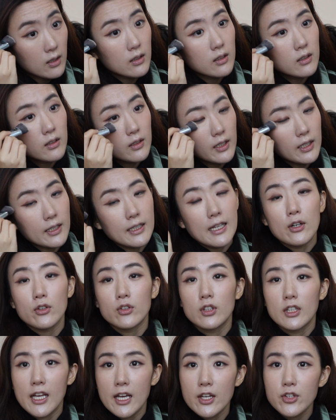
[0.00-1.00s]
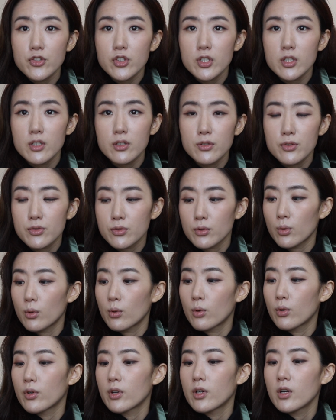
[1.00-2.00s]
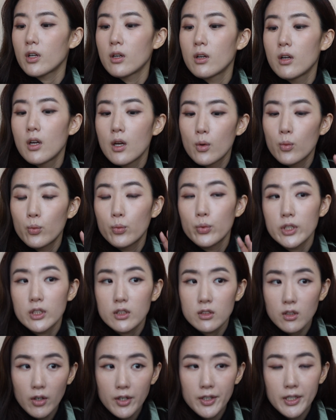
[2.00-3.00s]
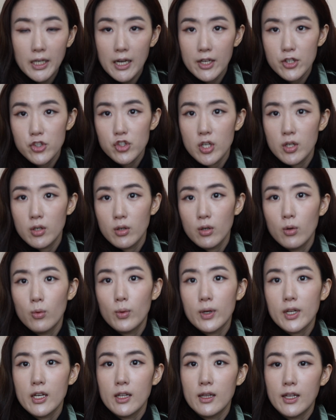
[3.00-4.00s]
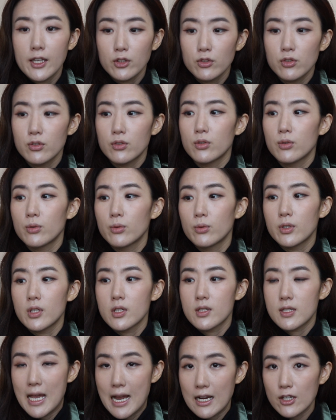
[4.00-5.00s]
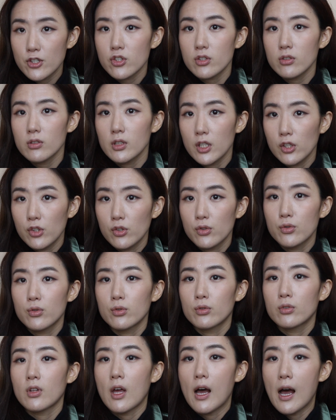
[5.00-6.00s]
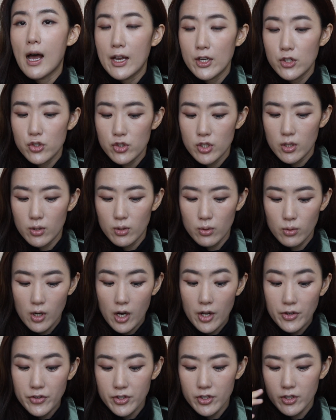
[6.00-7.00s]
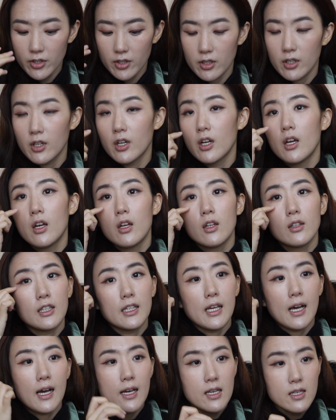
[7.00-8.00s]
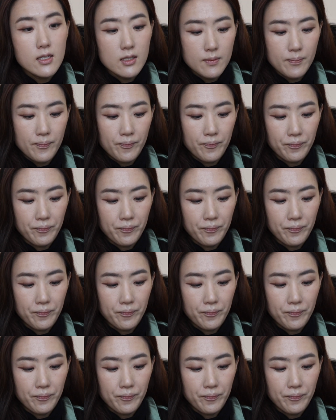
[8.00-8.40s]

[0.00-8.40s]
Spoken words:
clean out the edges. Or with dark eyeshadow, what I like to do is actually use the eyeshadow under the eyes